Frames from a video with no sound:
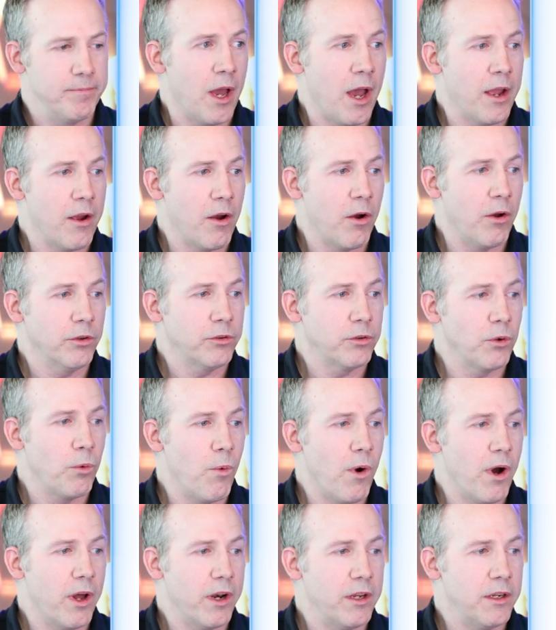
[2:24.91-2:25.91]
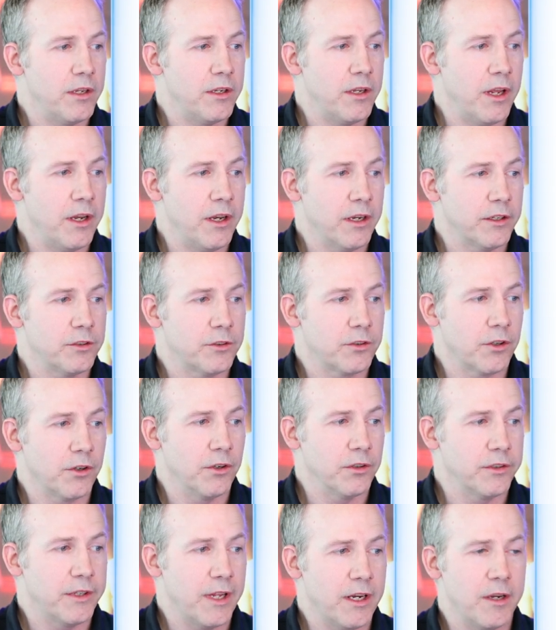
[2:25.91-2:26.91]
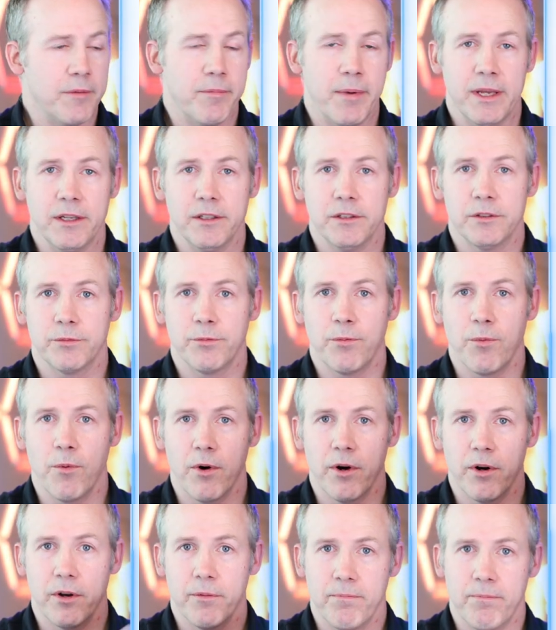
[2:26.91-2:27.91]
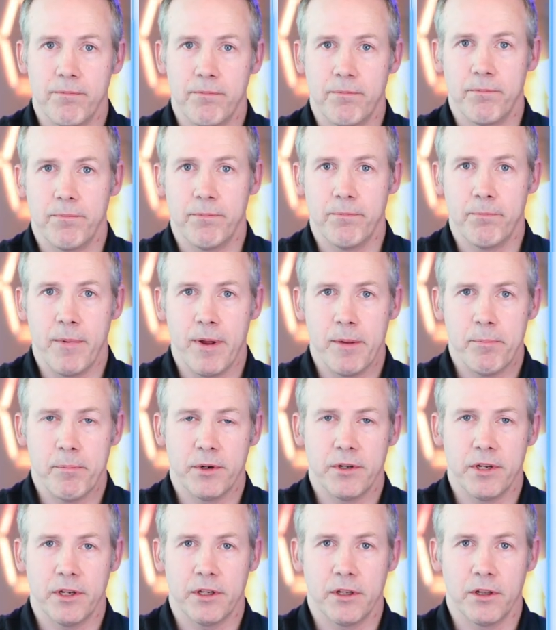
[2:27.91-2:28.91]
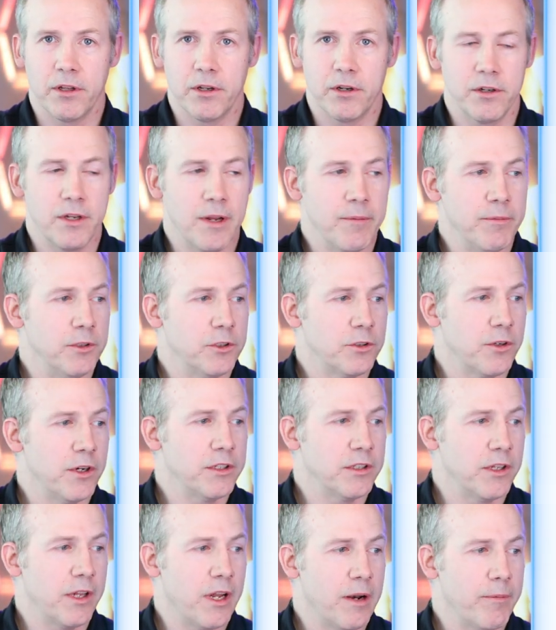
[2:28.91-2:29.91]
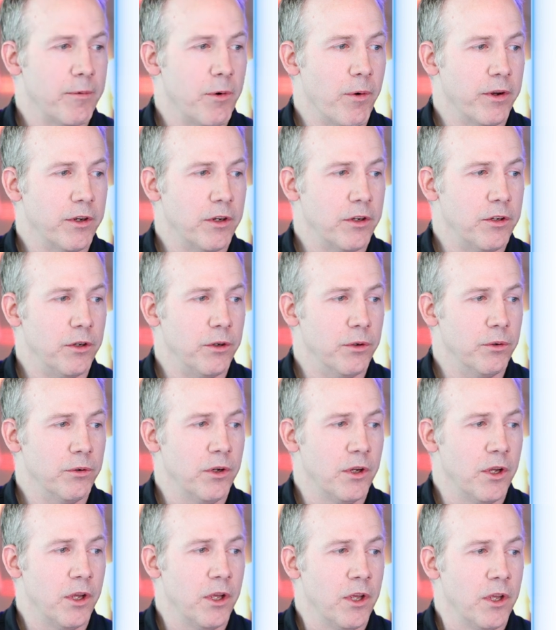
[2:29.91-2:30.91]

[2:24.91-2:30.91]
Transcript: I also wanted an external database for my particular demonstration that I'm going to do,